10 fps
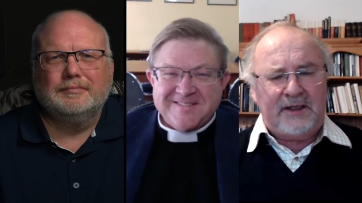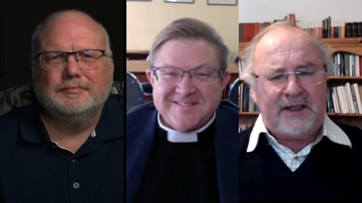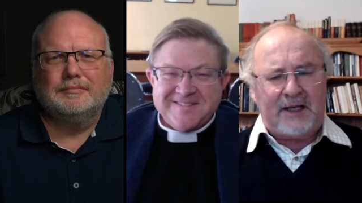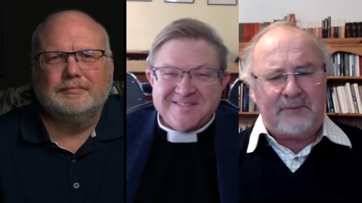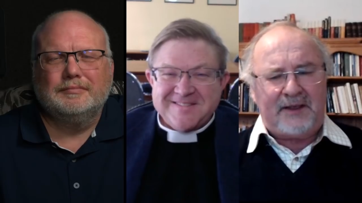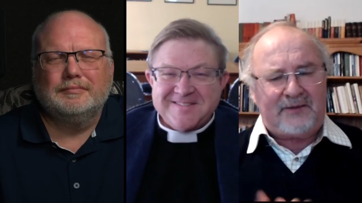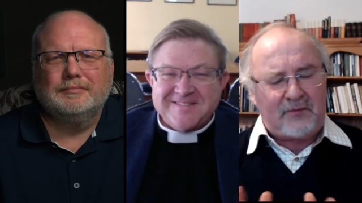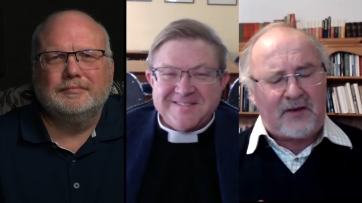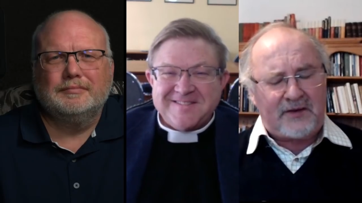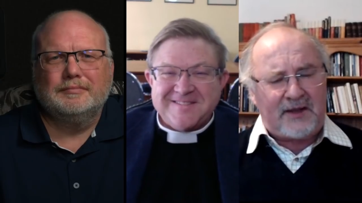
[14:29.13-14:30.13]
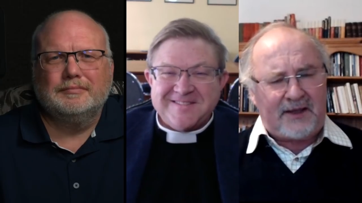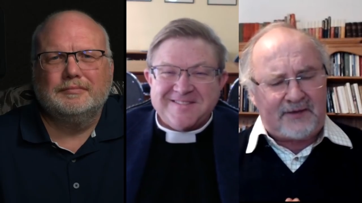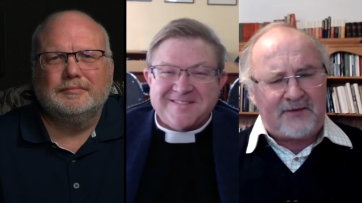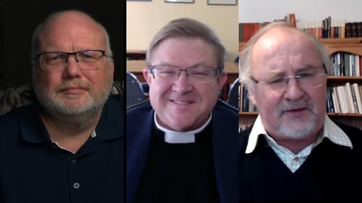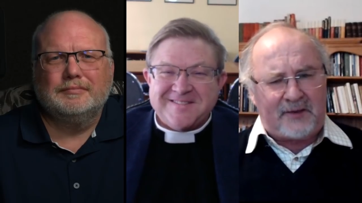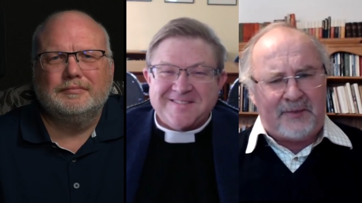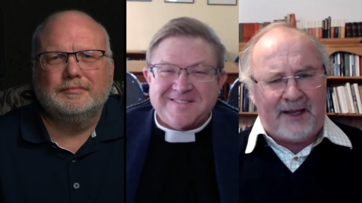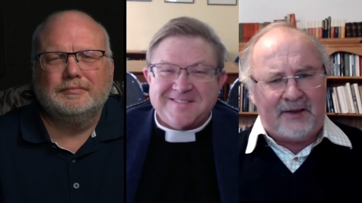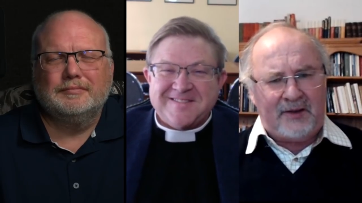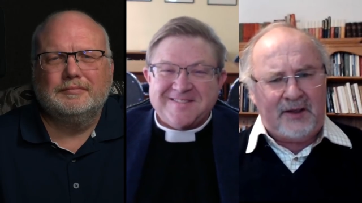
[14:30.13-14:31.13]
Speaker 1: Um, he's a rather eccentric
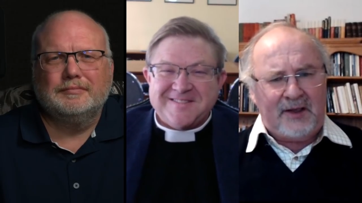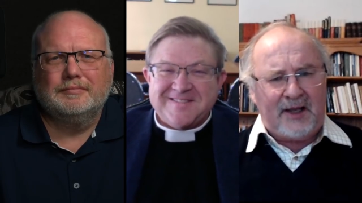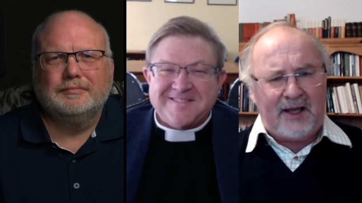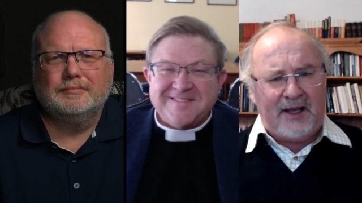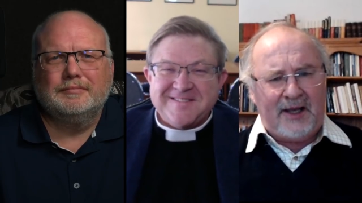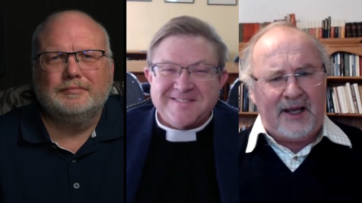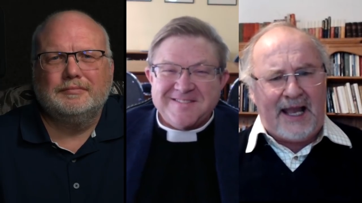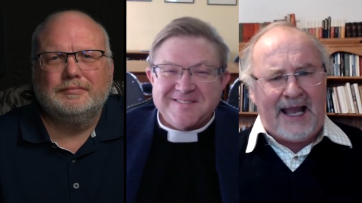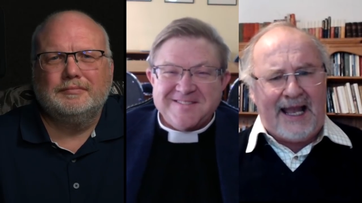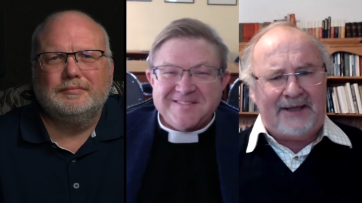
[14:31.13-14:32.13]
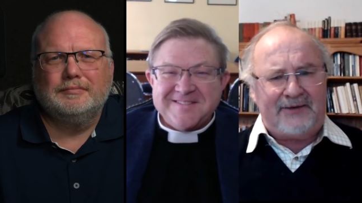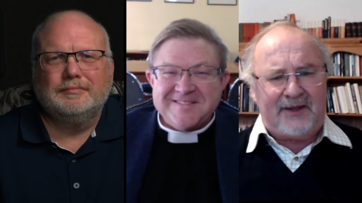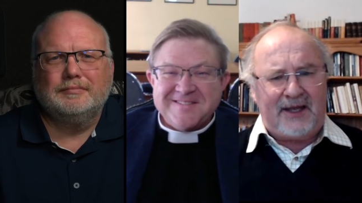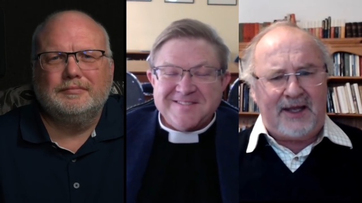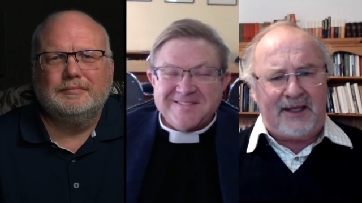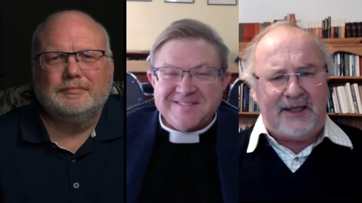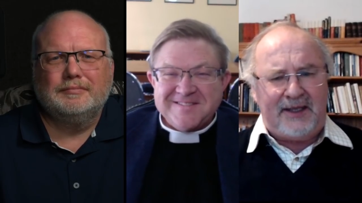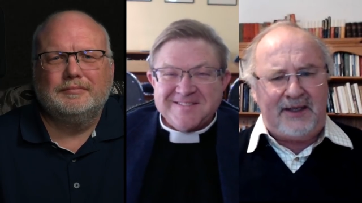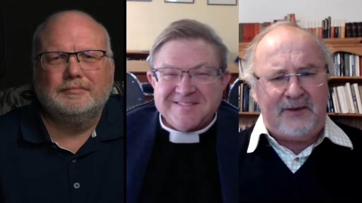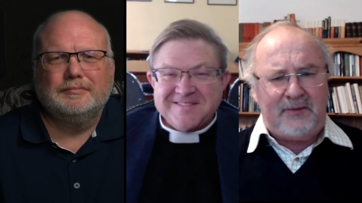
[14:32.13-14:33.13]
man, uh, and he,
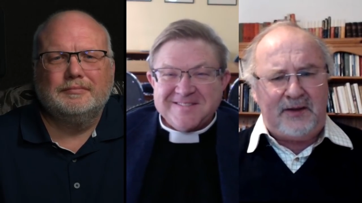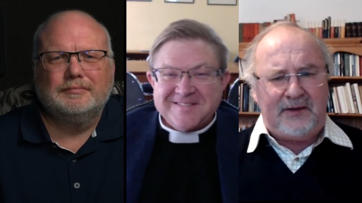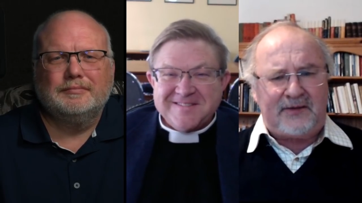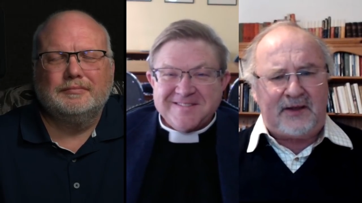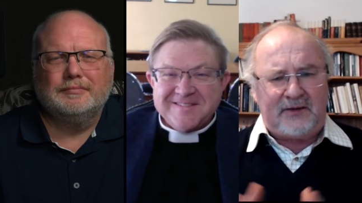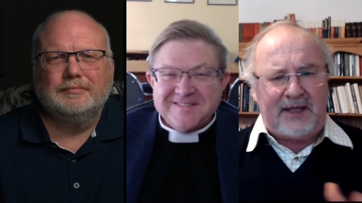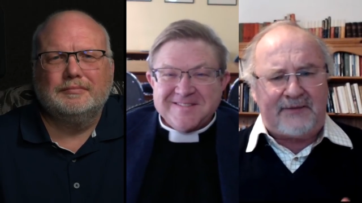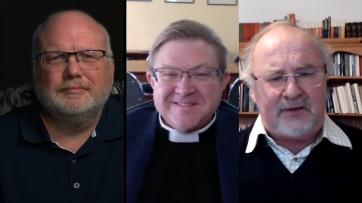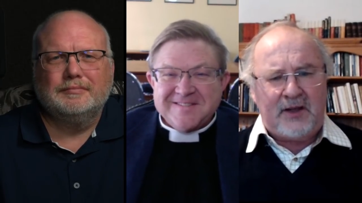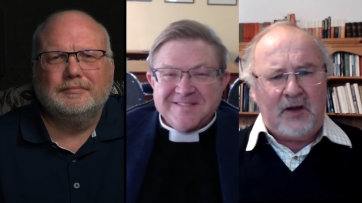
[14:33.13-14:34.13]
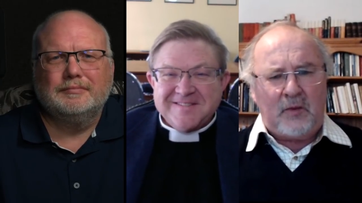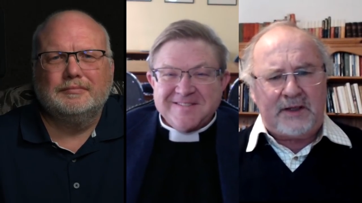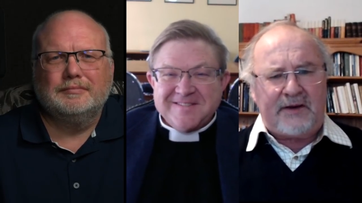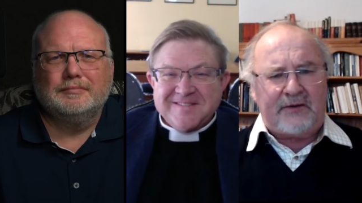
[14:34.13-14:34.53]
he he said, "Gavin, whenever I